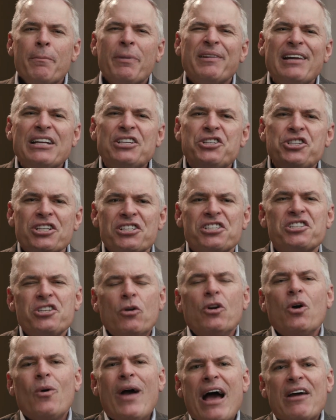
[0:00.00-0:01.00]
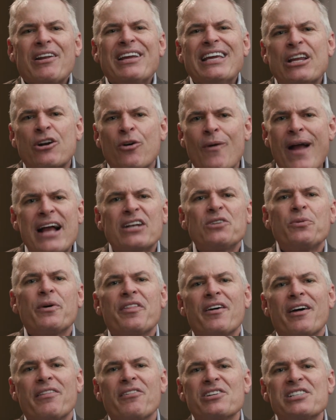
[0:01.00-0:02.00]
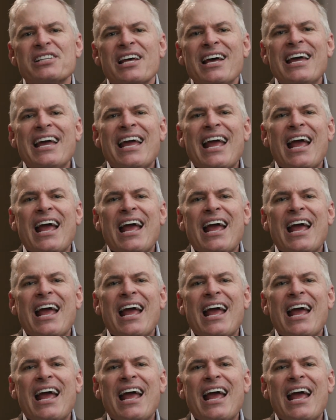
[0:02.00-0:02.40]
but they just don't know how to interact with others